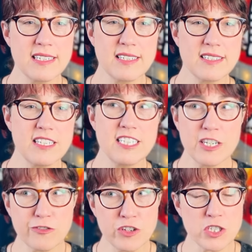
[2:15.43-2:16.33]
is the
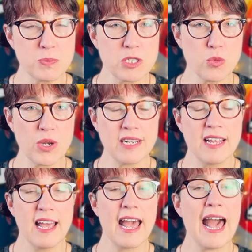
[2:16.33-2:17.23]
difference between
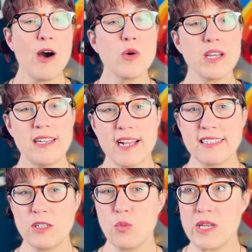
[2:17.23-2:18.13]
how
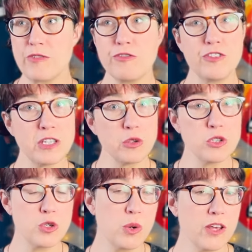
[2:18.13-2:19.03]
connected we feel
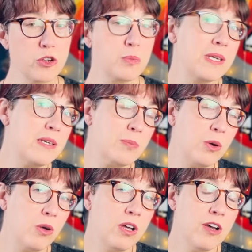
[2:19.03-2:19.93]
to other
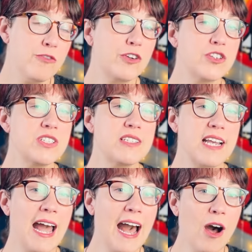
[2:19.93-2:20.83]
people versus
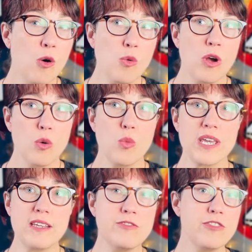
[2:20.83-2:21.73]
how
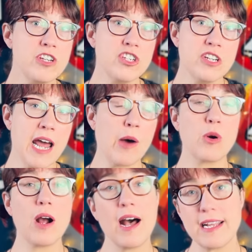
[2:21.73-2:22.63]
we envision
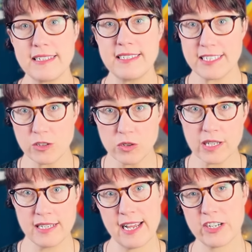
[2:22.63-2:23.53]
our ideal
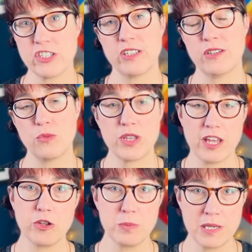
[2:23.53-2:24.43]
connection with
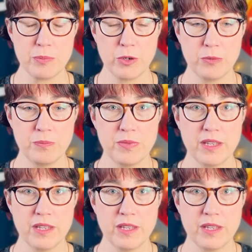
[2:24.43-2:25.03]
other people.